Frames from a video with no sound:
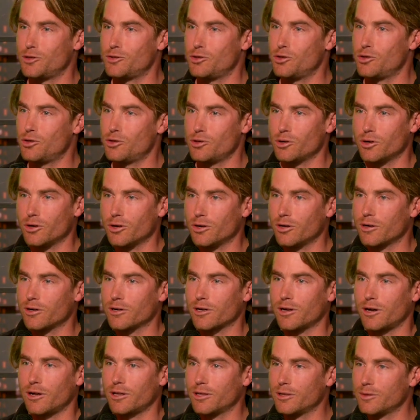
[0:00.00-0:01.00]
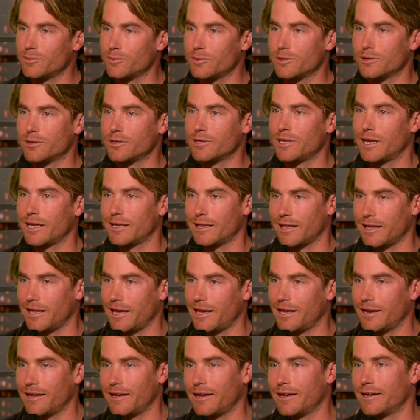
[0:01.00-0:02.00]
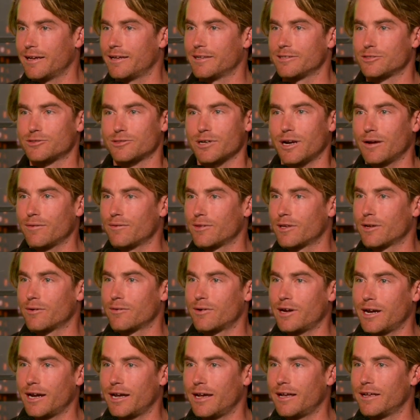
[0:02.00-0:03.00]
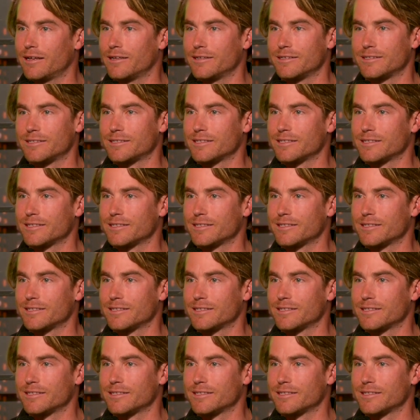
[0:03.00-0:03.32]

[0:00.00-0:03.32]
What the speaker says: New York, Hollywood, Atlanta, traveling around.